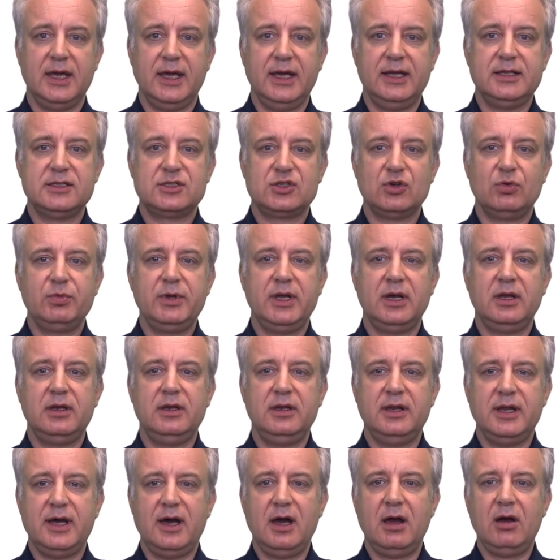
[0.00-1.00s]
And so we are
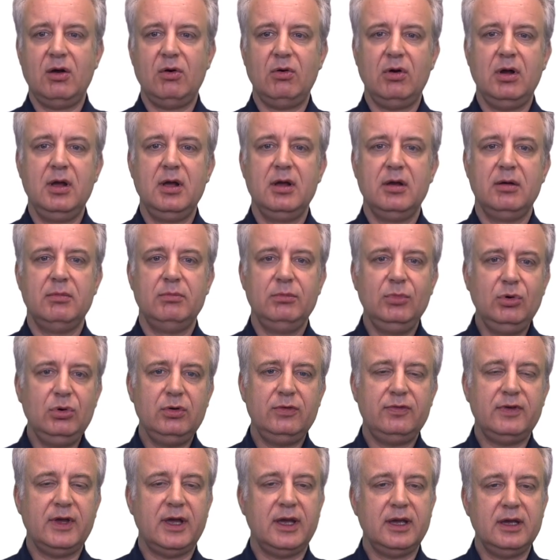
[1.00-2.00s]
now
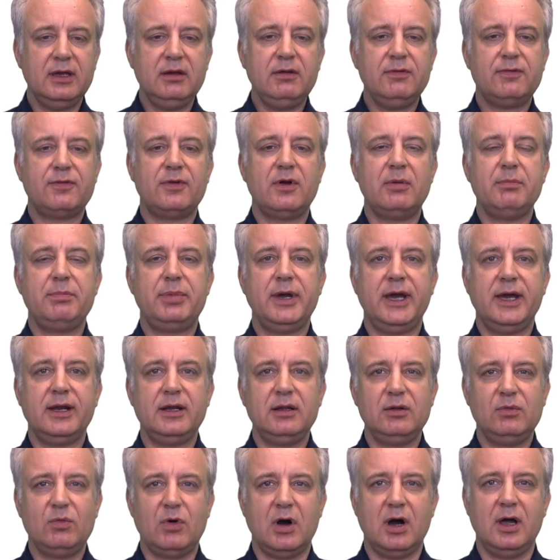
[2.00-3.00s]
moving from
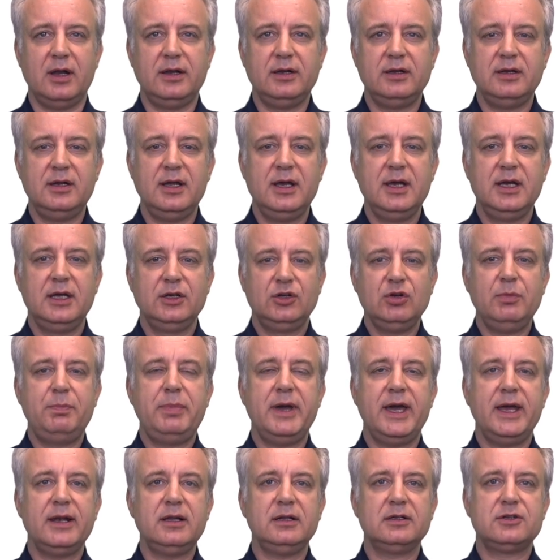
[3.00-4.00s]
panel 1 to
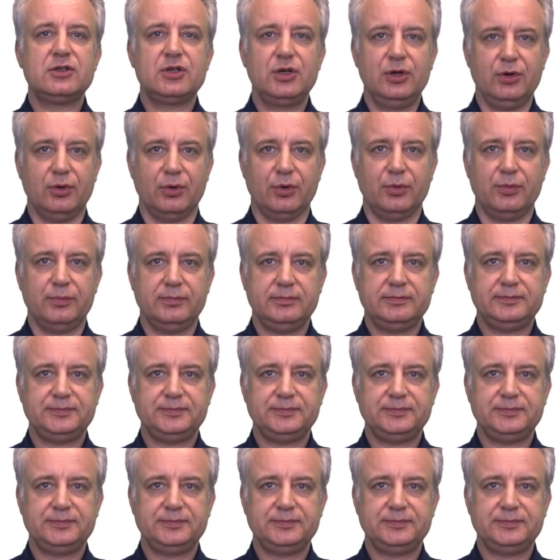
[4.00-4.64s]
panel 2.